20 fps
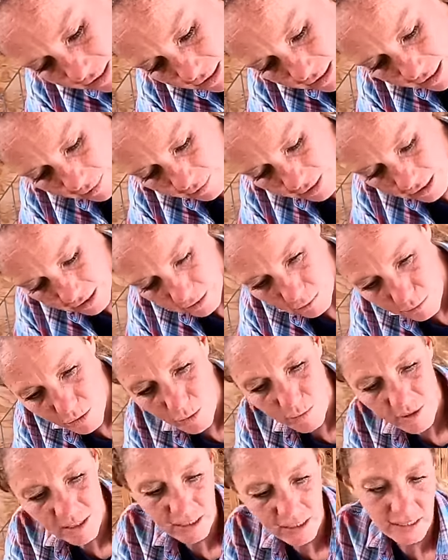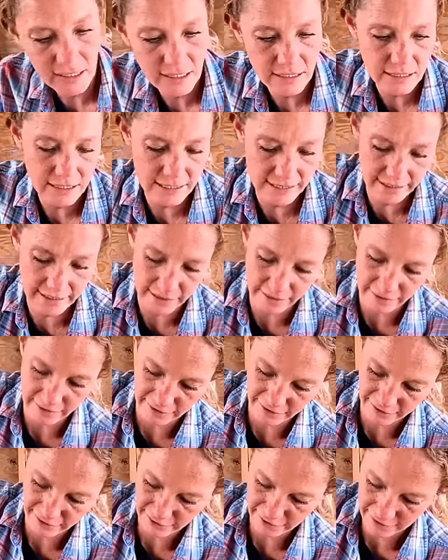Yeah, at the moment I can't see it.
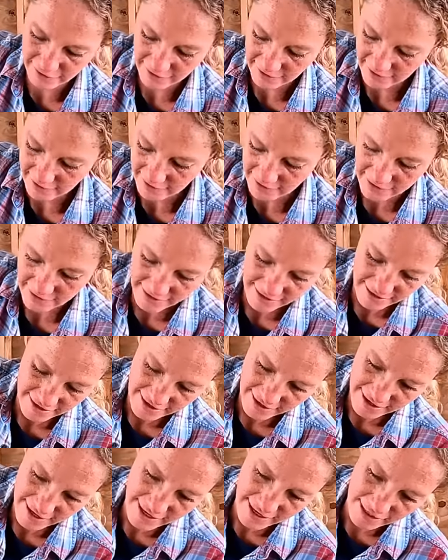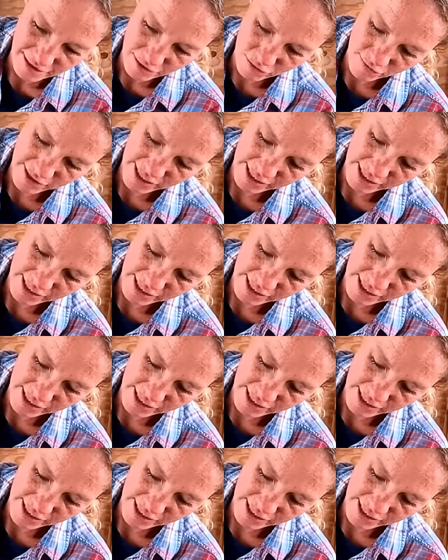I know